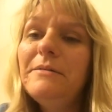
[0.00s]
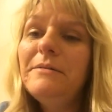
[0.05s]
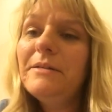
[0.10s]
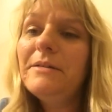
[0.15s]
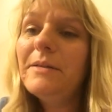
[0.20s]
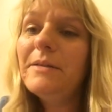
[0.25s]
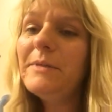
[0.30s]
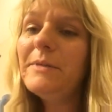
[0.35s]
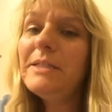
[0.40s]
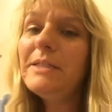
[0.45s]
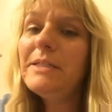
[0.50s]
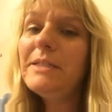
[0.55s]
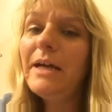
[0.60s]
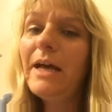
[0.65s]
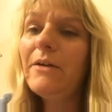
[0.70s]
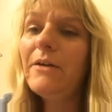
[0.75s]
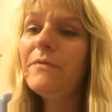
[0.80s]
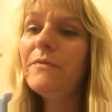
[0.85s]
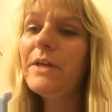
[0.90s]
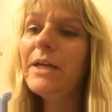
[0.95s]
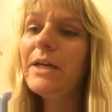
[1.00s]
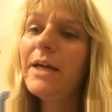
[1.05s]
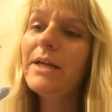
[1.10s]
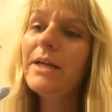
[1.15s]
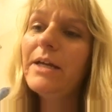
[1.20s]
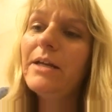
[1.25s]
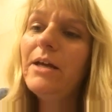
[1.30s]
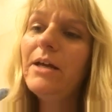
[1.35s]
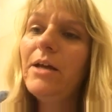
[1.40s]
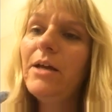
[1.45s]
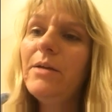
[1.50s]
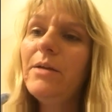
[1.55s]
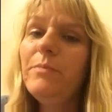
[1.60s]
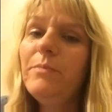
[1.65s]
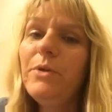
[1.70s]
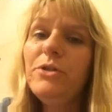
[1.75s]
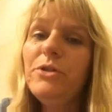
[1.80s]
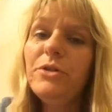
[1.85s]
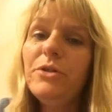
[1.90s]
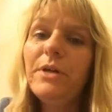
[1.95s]
Let me. I don't think I can
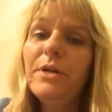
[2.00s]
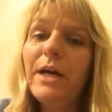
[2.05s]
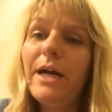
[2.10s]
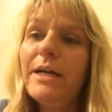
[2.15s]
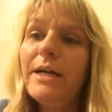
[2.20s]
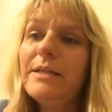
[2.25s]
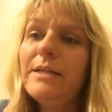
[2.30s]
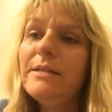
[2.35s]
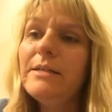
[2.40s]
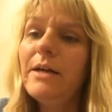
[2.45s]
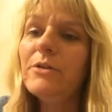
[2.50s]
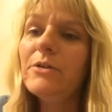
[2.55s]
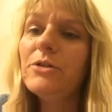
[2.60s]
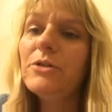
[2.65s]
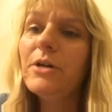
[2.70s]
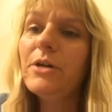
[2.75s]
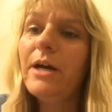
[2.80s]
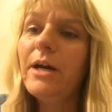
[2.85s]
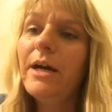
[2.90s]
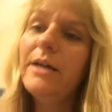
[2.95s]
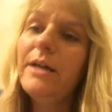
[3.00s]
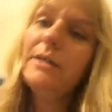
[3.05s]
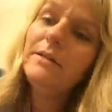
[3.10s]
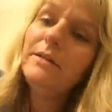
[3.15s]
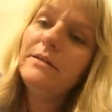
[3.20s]
unmute you guys. I'll try.